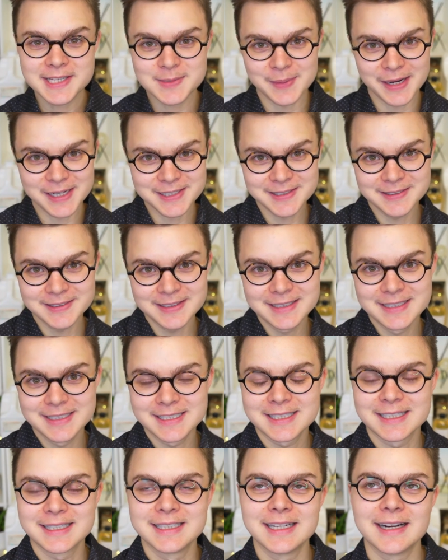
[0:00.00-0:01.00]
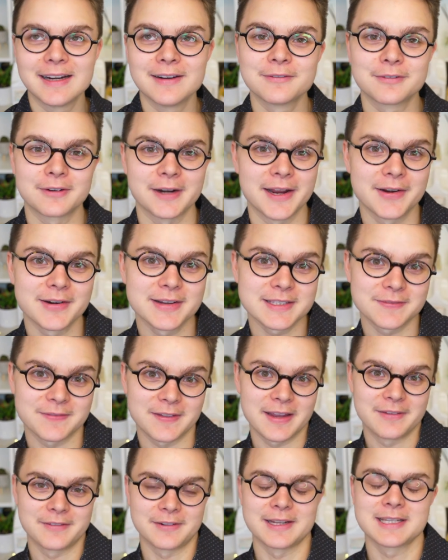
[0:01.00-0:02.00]
special edition of Fragrance
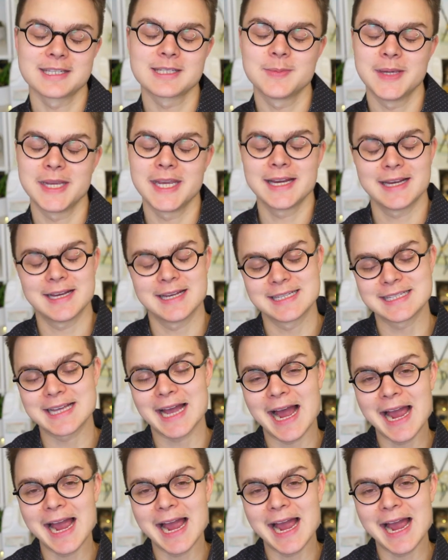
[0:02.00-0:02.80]
Favorites because